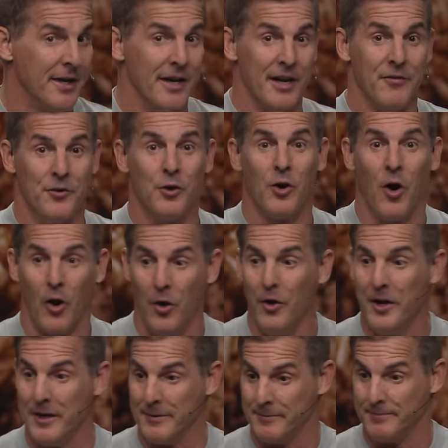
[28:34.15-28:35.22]
If you're
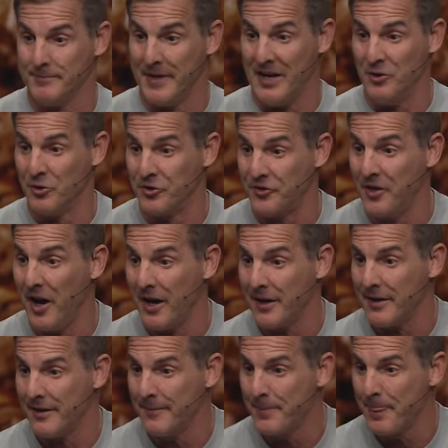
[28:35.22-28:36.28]
hurting and you're stuck,
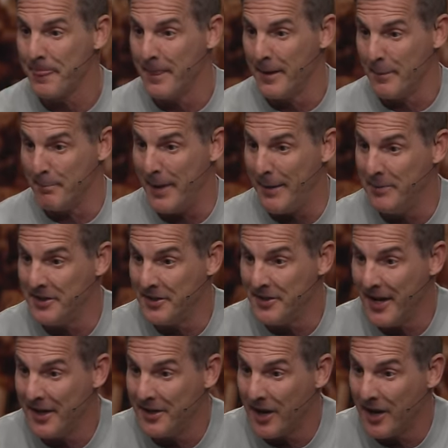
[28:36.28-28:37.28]
maybe today